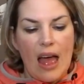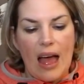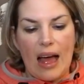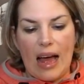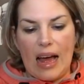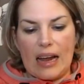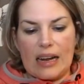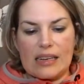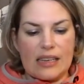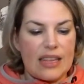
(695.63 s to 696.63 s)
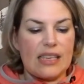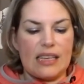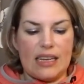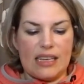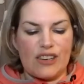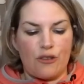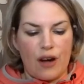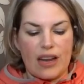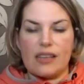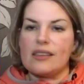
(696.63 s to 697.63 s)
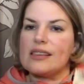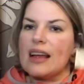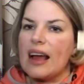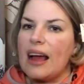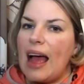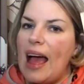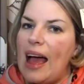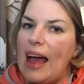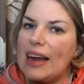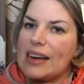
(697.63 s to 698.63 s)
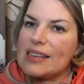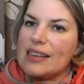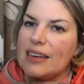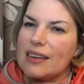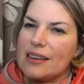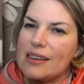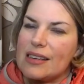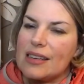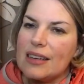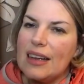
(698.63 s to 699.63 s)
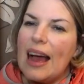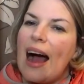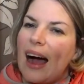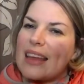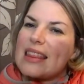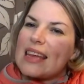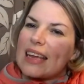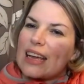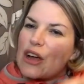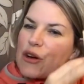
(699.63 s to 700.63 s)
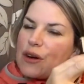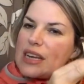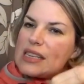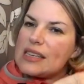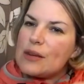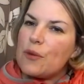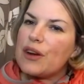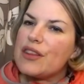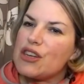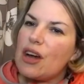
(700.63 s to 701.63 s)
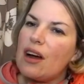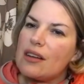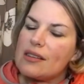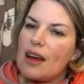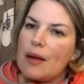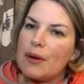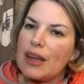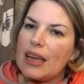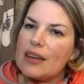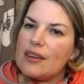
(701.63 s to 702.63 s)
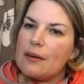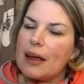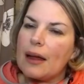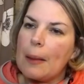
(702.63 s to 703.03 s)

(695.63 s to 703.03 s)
And this is Grits. Excellent. I think Grits is in one of the charts that I'm looking at doing.